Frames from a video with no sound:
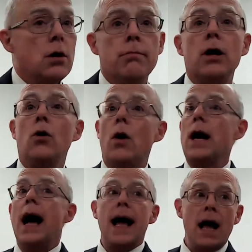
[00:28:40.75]
But Lord,
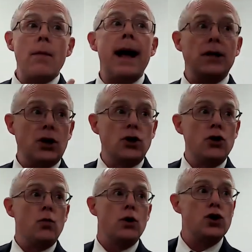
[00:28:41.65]
I am asking
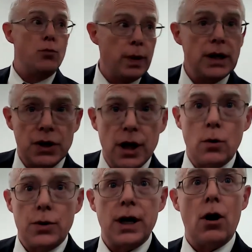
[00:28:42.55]
you, would you please deal
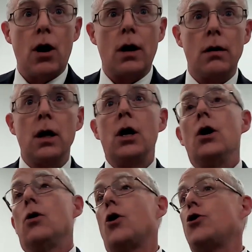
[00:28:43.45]
with their heart?
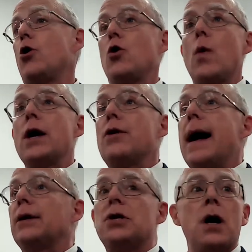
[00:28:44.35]
Lord, don't know where they're
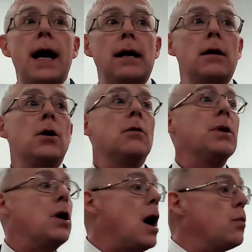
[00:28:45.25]
at tonight,
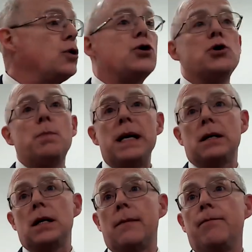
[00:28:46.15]
but God, would you speak
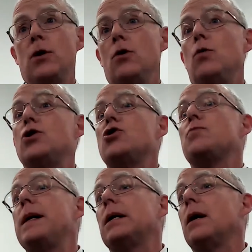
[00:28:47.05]
to them? Would you
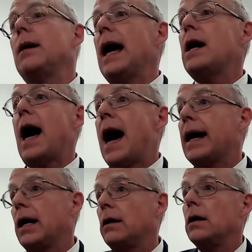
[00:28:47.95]
speak to them? And I
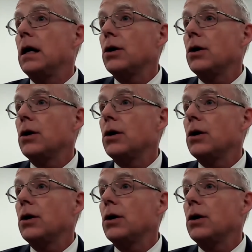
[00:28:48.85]
can,